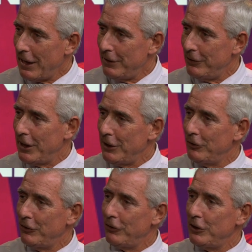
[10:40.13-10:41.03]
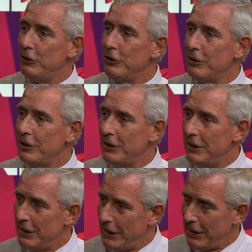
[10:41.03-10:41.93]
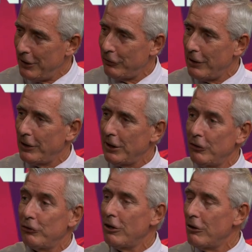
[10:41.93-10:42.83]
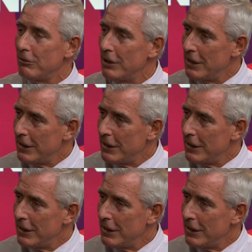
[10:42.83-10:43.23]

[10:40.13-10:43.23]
aviation security, air traffic control,